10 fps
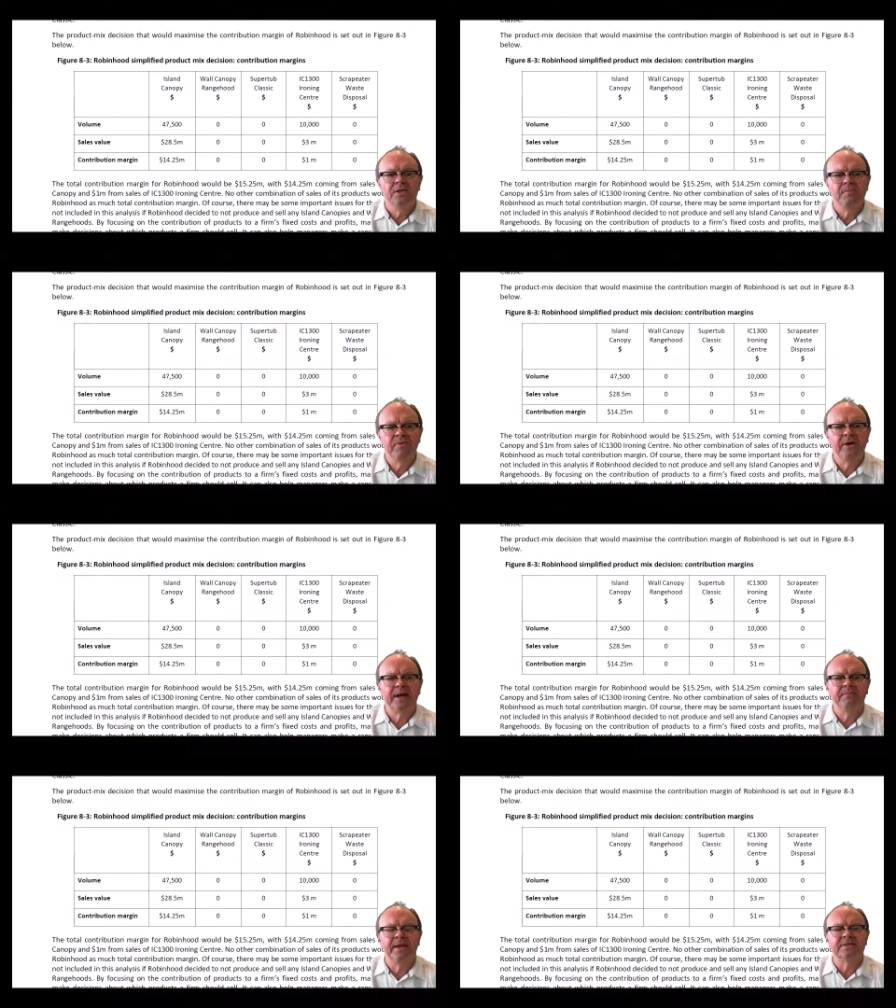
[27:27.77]
The
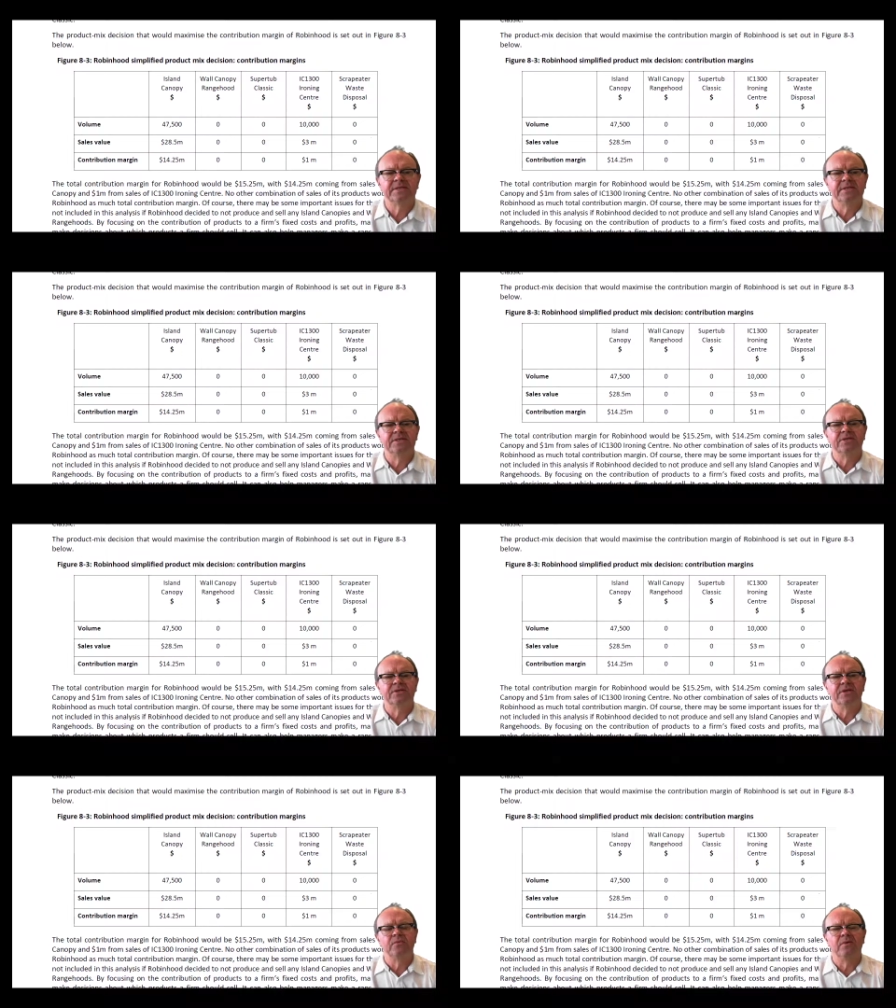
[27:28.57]
product mix
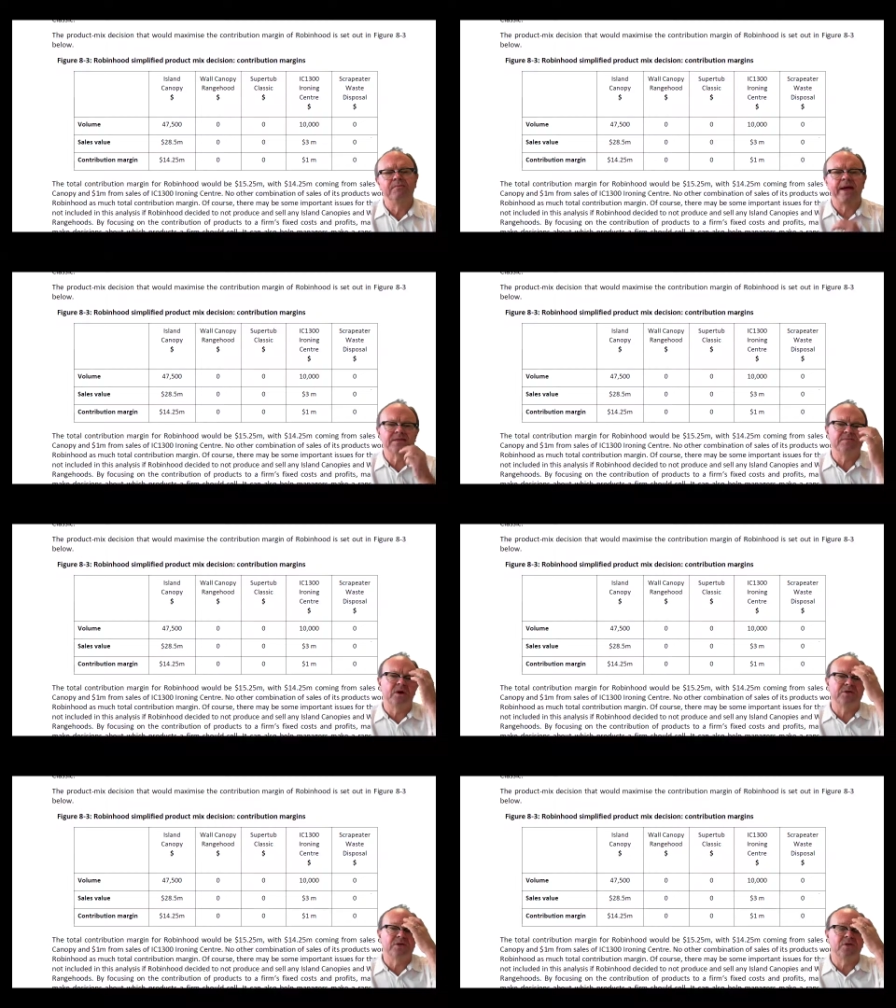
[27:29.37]
decision that would
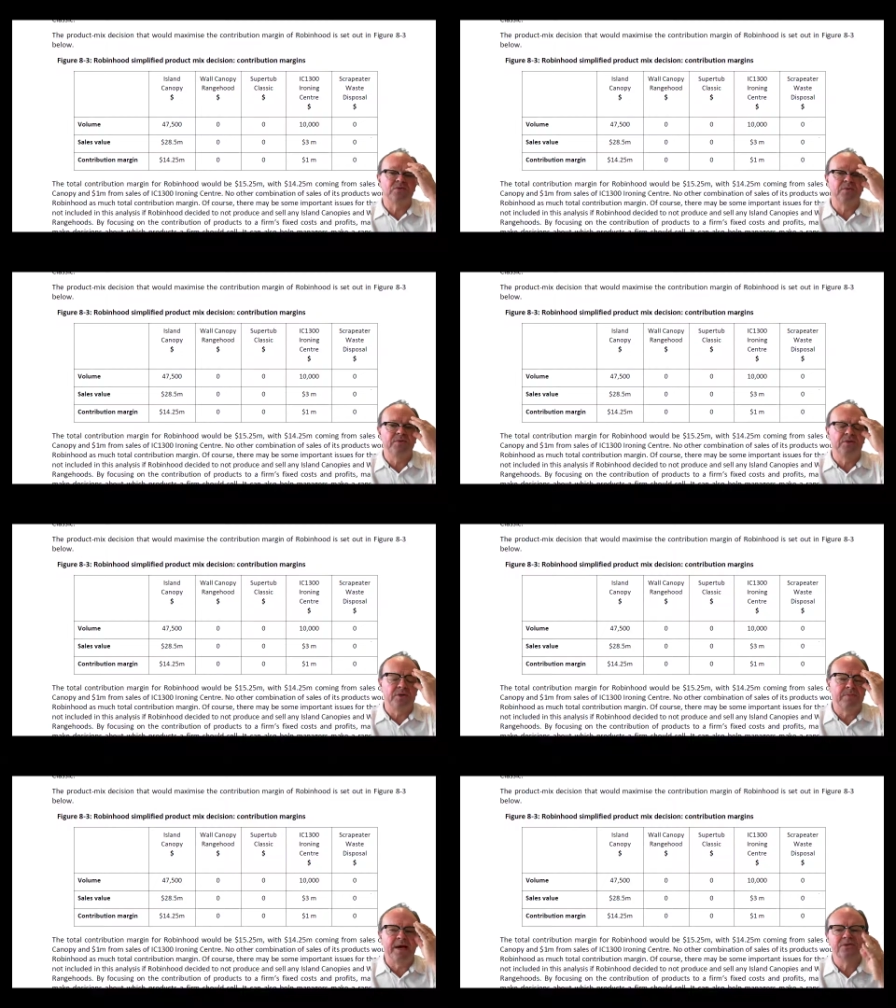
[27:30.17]
maximise the
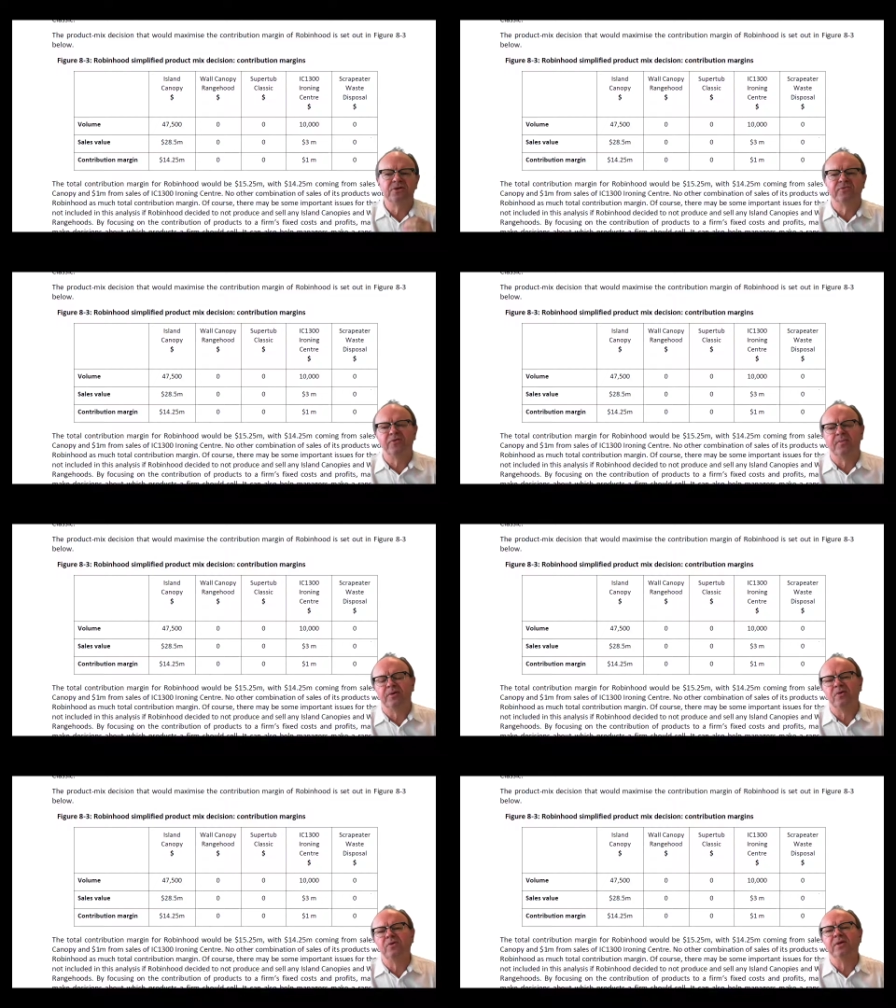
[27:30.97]
contribution margin of
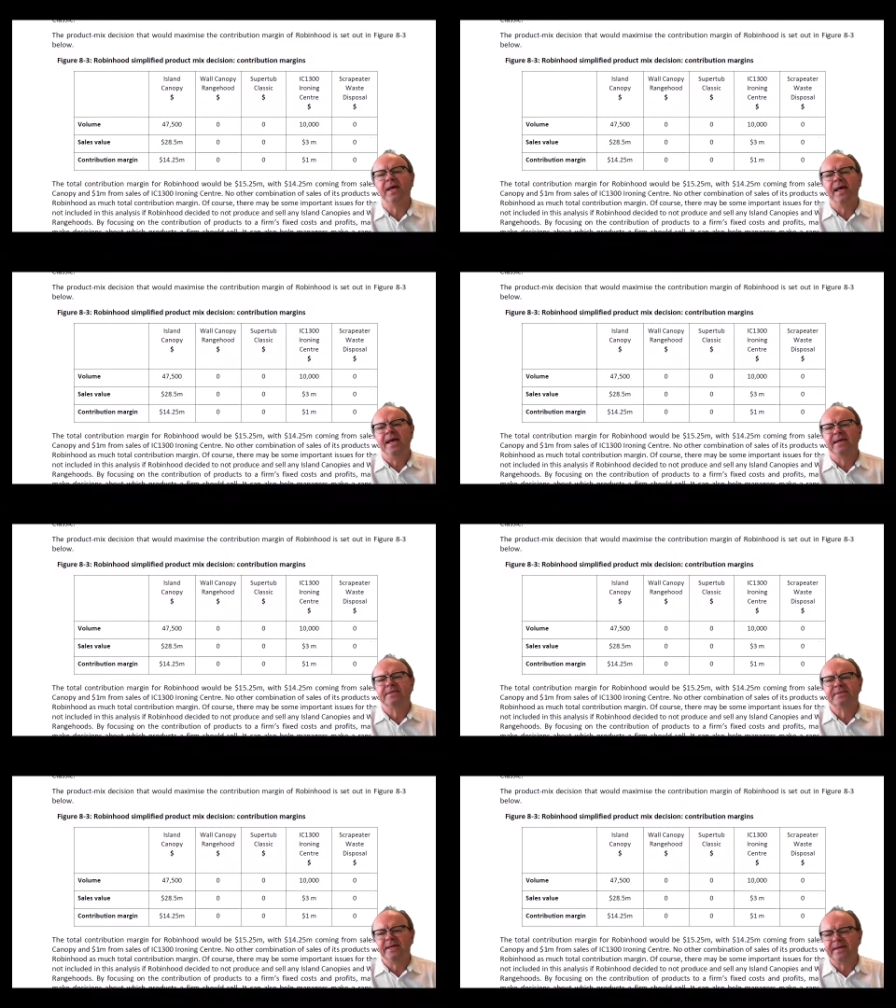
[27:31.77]
Robinhood
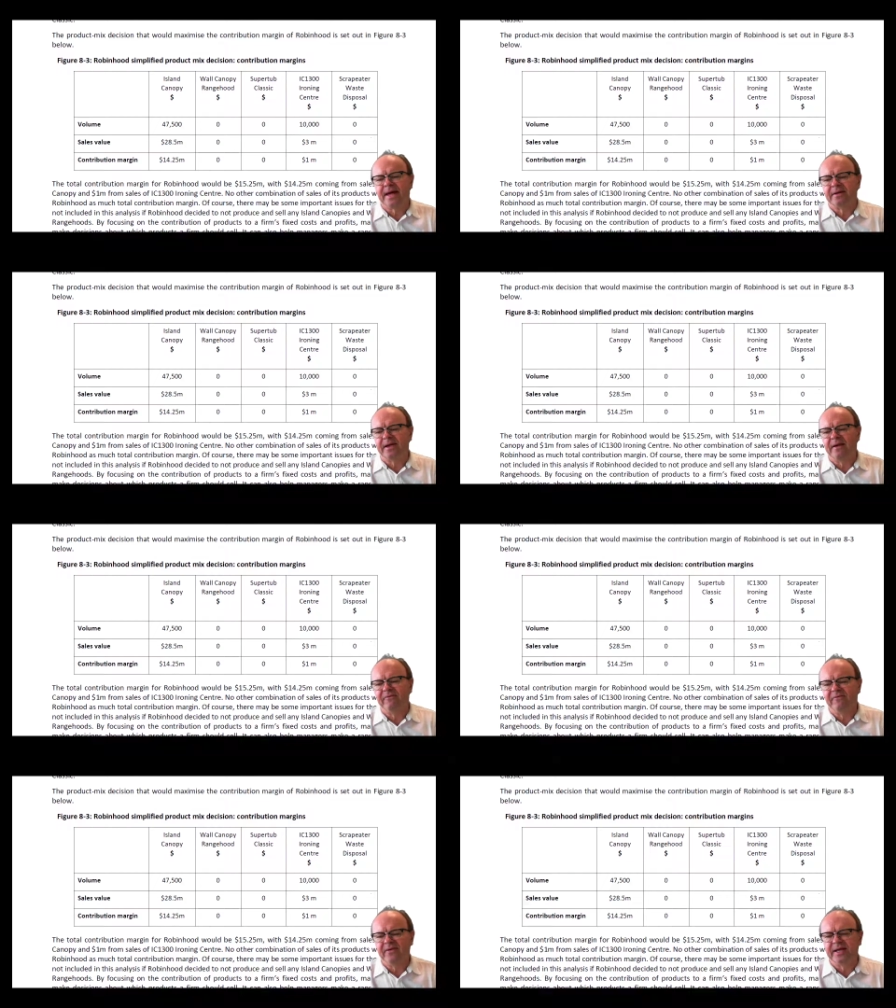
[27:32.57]
is set out
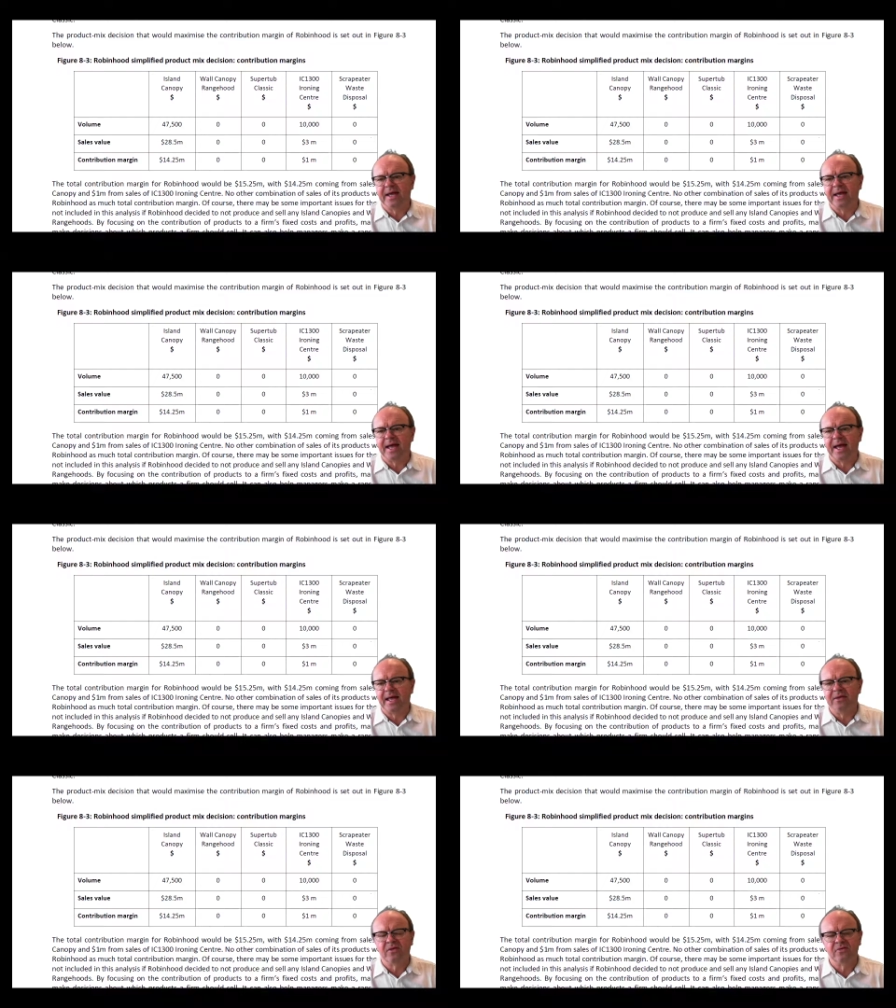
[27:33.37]
in Figure
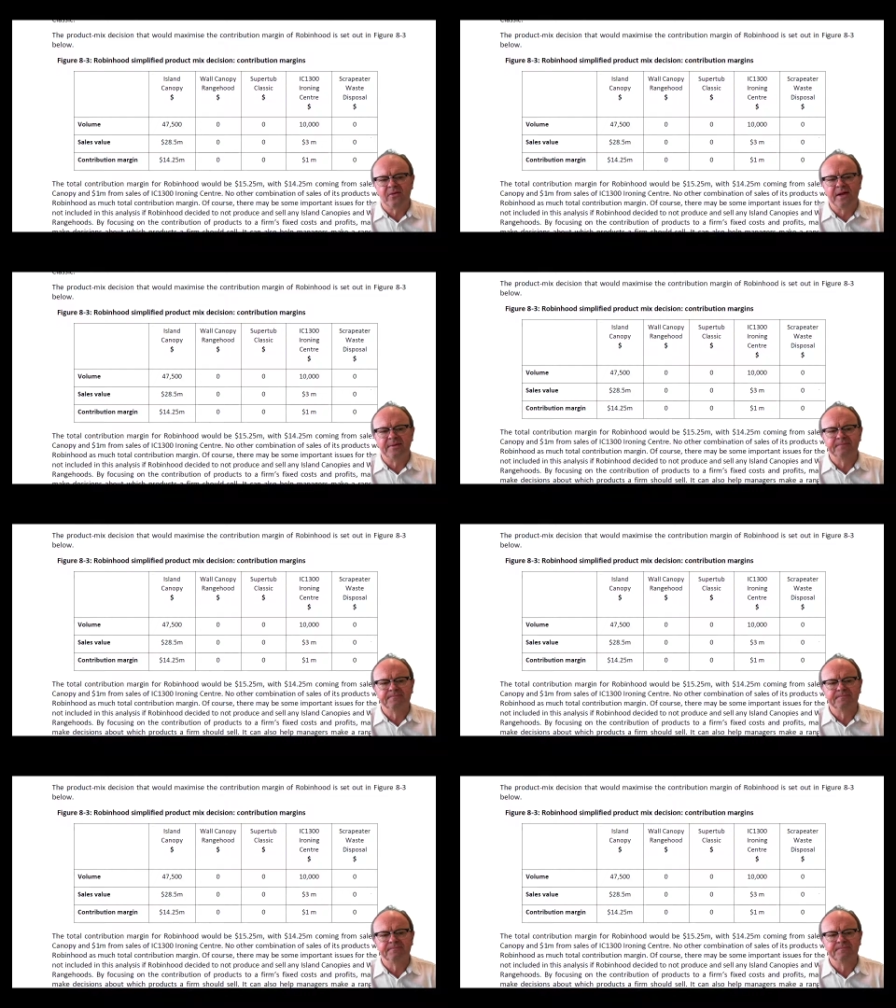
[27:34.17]
8.3.